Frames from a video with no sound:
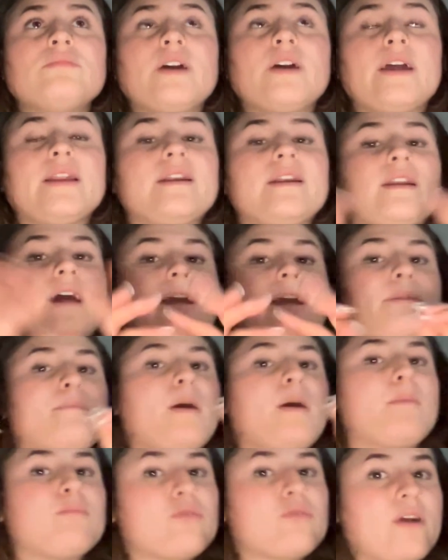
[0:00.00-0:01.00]
and I
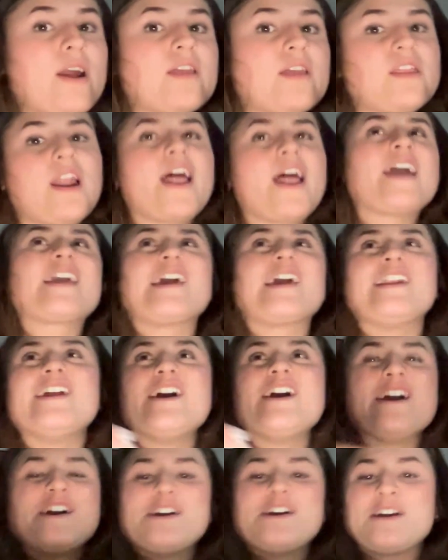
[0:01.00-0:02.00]
pray that I can
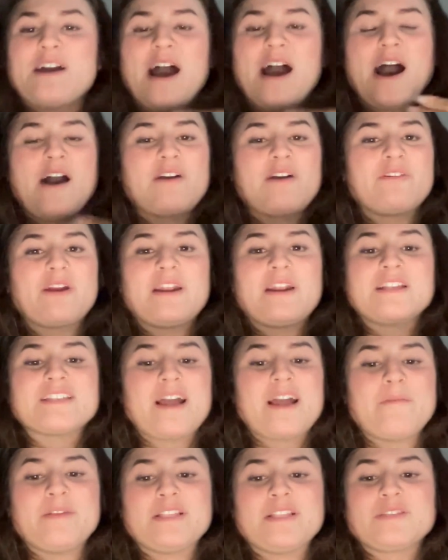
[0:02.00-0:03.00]
grade
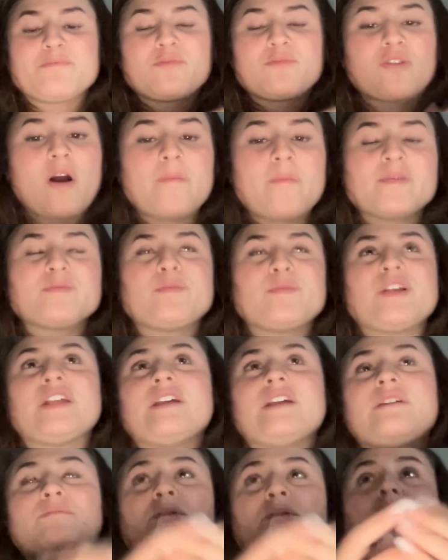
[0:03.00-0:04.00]
assignments
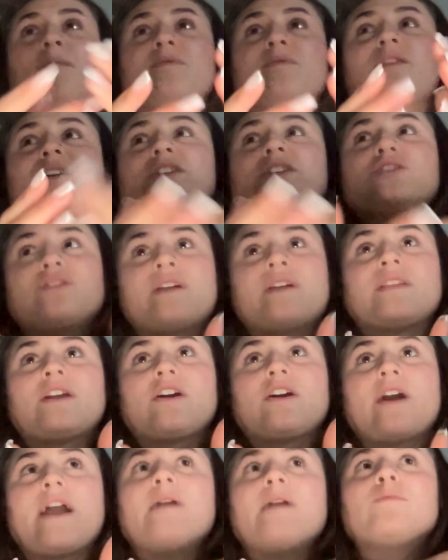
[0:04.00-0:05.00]
promptly so that
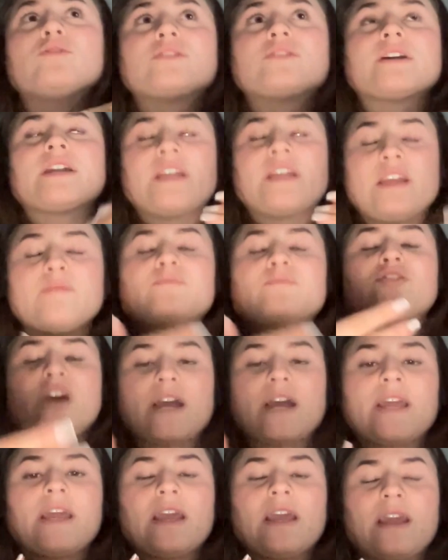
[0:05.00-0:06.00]
they're able to keep
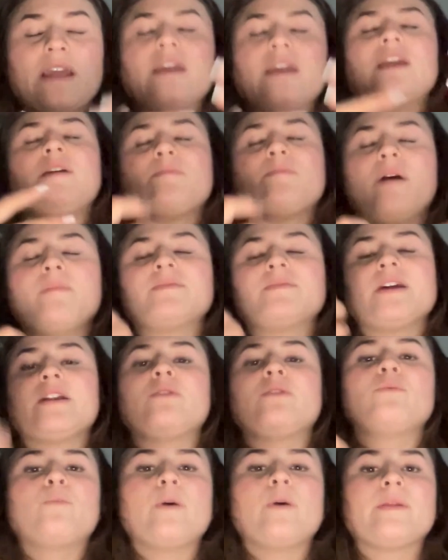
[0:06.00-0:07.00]
checking and keep
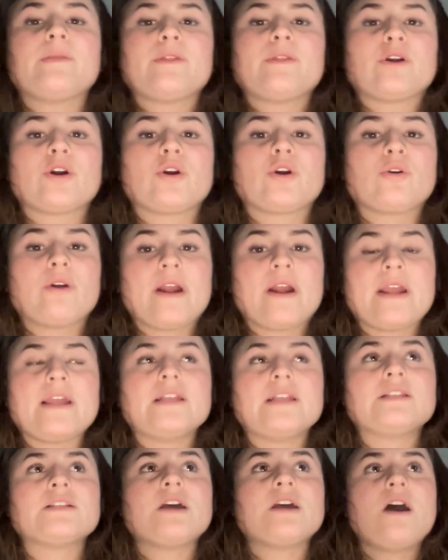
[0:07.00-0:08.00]
updated with their
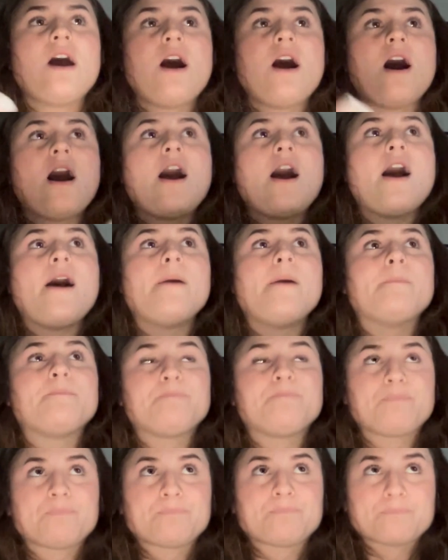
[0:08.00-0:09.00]
grades. Um,